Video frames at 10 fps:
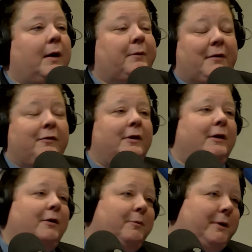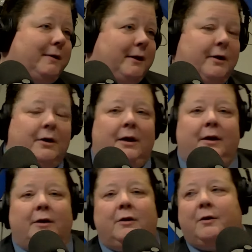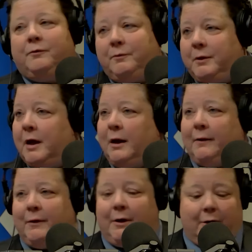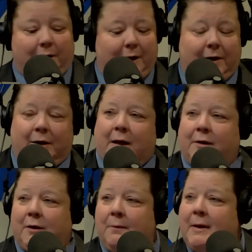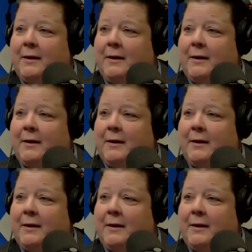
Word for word: definitely going to be there, and you know, y'all out there, and and and come, and